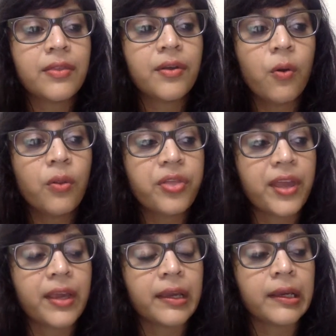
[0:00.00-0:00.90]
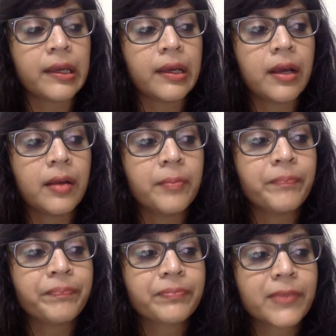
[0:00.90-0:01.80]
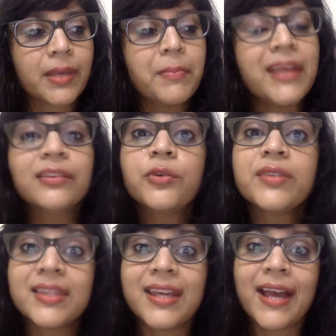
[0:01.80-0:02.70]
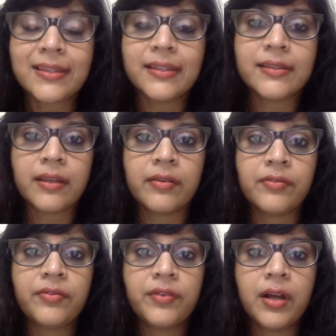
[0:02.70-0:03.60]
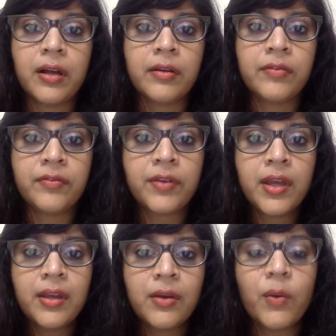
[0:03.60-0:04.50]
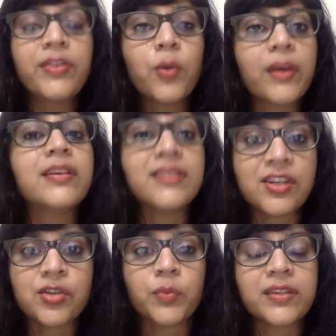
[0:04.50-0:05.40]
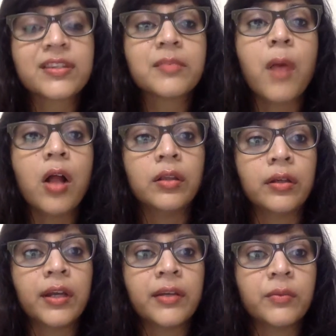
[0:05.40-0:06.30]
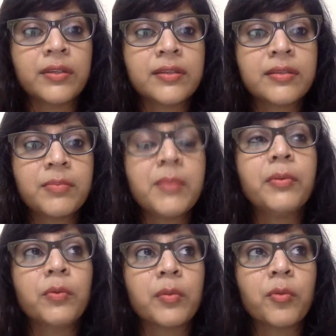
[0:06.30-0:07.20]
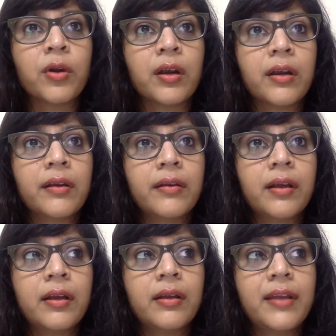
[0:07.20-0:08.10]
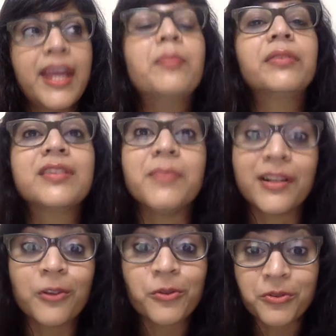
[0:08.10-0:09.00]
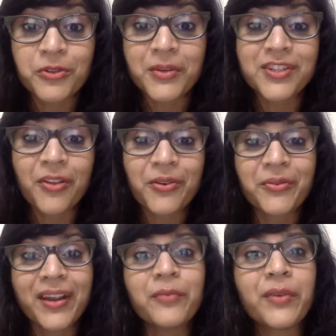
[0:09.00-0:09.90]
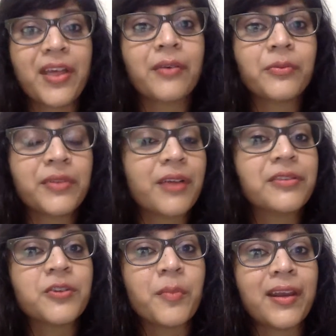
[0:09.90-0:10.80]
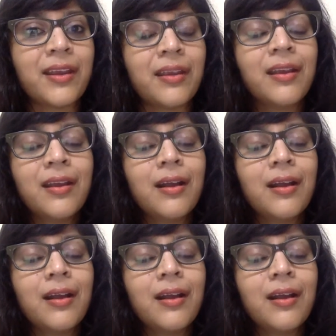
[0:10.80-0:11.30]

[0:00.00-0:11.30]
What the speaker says: the whole thing may lose the essence of when the organization was smaller and people were more able to be closer to each other, right? Without so many